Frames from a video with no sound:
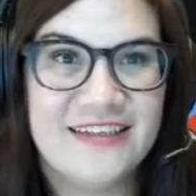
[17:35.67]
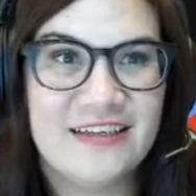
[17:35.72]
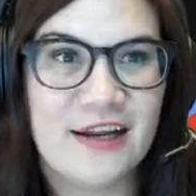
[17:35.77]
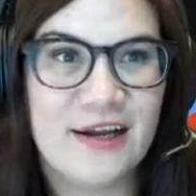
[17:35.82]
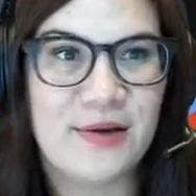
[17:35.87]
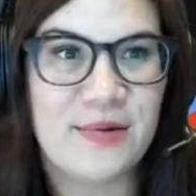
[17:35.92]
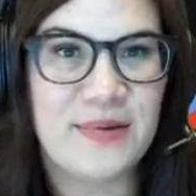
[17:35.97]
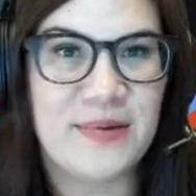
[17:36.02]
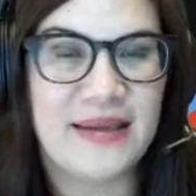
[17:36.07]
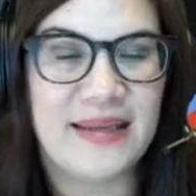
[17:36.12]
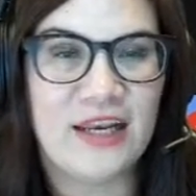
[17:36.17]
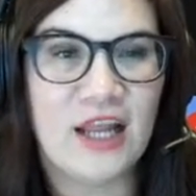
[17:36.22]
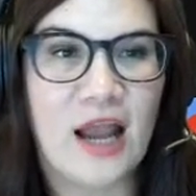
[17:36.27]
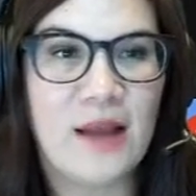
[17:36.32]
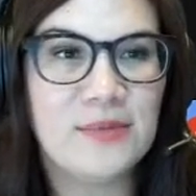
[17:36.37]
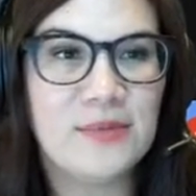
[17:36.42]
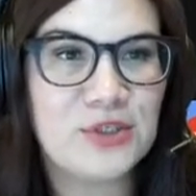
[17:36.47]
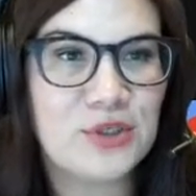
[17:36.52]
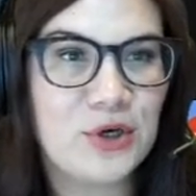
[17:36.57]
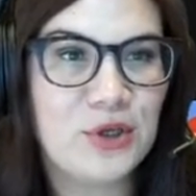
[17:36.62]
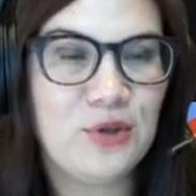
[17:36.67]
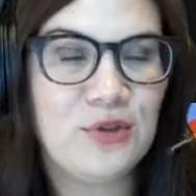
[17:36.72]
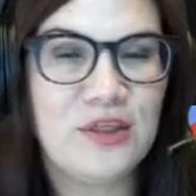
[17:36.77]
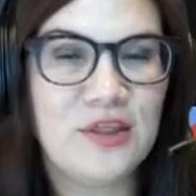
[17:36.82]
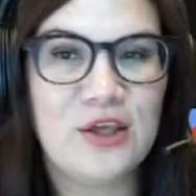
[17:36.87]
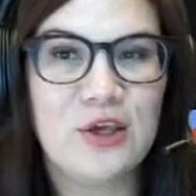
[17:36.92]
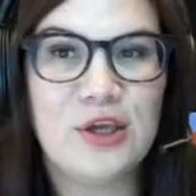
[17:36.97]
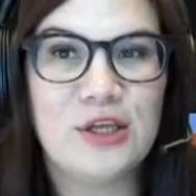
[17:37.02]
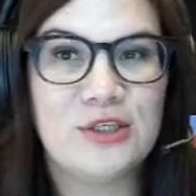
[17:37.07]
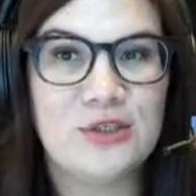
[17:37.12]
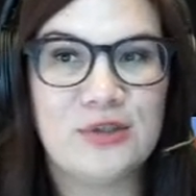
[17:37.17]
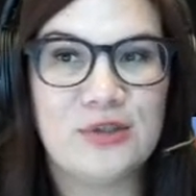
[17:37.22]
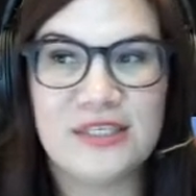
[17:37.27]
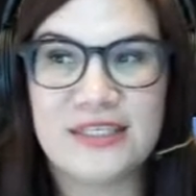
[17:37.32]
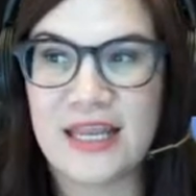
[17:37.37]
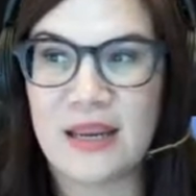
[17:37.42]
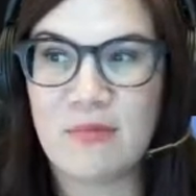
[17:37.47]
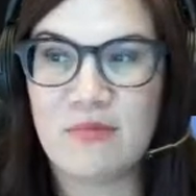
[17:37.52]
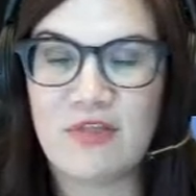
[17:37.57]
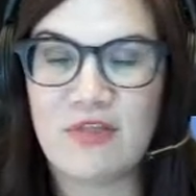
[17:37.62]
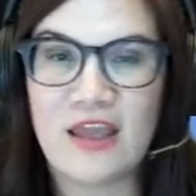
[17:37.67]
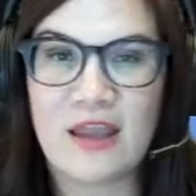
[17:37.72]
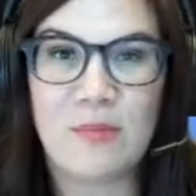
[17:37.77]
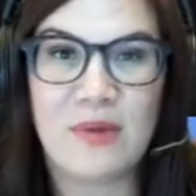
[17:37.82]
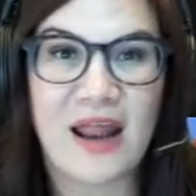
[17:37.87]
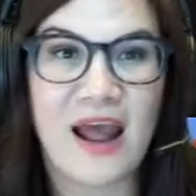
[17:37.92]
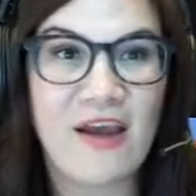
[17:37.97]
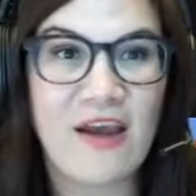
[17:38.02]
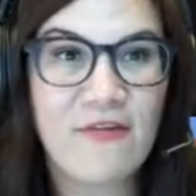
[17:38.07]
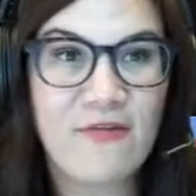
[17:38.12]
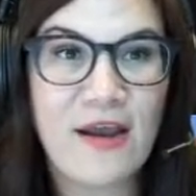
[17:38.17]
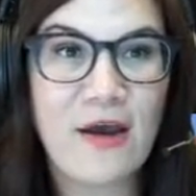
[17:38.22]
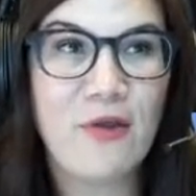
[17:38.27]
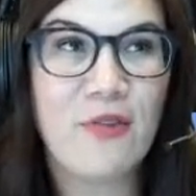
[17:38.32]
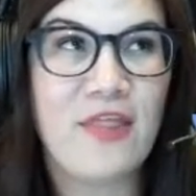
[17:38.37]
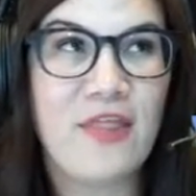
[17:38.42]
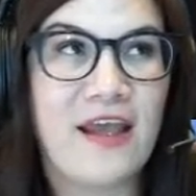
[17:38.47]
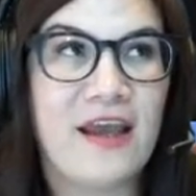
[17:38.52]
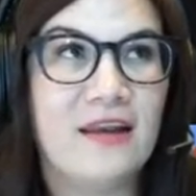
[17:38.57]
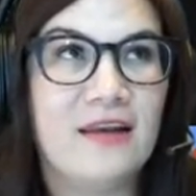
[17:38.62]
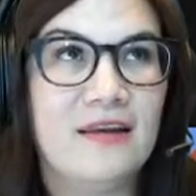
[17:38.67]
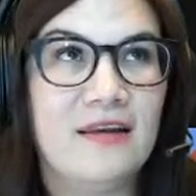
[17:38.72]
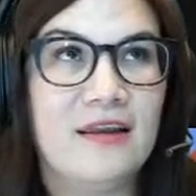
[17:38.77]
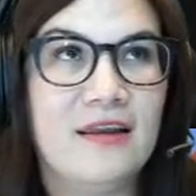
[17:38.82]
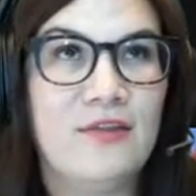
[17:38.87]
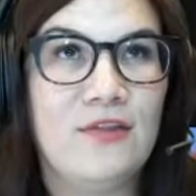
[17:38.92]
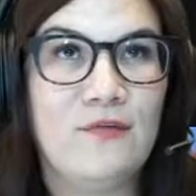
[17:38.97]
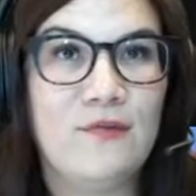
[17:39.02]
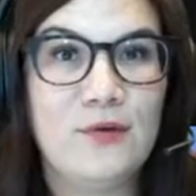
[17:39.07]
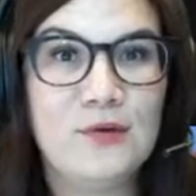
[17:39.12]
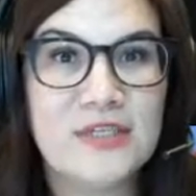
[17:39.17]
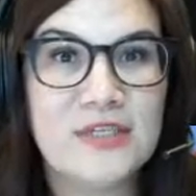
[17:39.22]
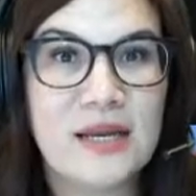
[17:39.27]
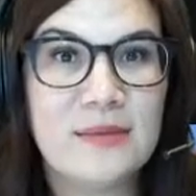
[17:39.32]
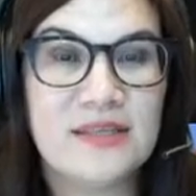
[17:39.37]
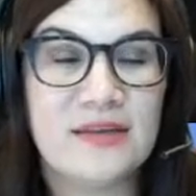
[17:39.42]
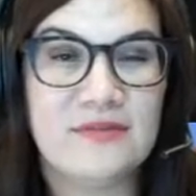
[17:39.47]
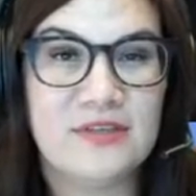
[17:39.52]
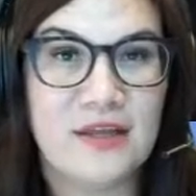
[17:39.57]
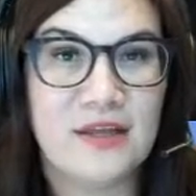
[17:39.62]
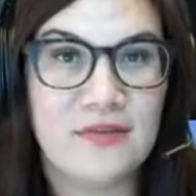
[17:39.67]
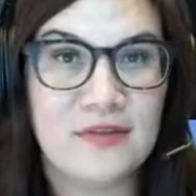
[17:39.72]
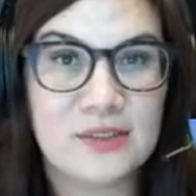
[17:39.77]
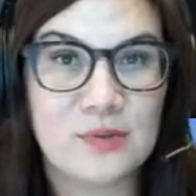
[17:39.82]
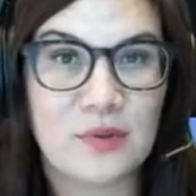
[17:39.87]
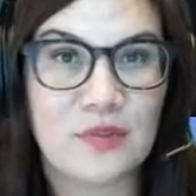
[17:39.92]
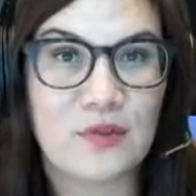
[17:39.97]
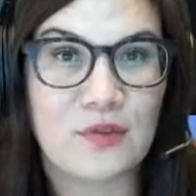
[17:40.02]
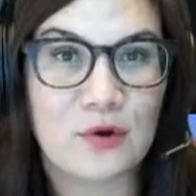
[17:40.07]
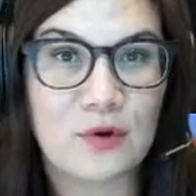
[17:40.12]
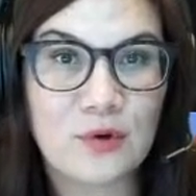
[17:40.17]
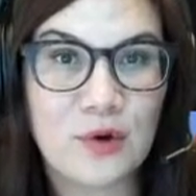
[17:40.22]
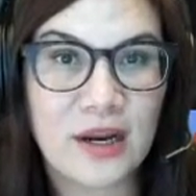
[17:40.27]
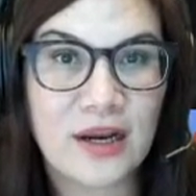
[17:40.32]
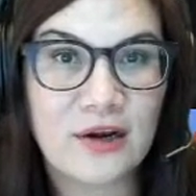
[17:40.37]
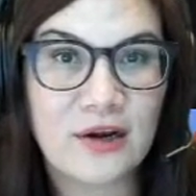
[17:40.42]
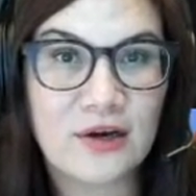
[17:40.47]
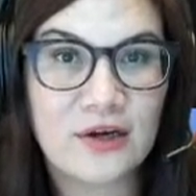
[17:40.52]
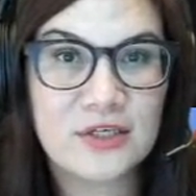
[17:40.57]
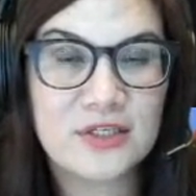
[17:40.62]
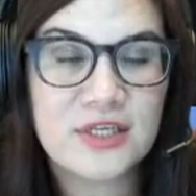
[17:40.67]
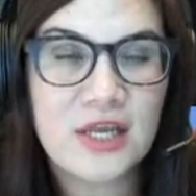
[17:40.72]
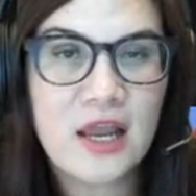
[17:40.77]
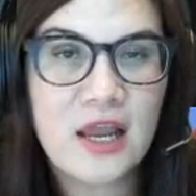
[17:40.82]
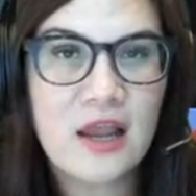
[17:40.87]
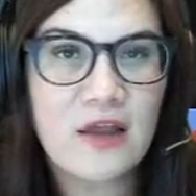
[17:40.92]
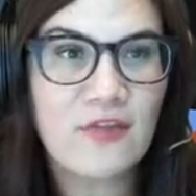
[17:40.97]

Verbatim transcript: I mean, I'm sure you think you could do the same thing, but I found that in the few times I've done this with third graders,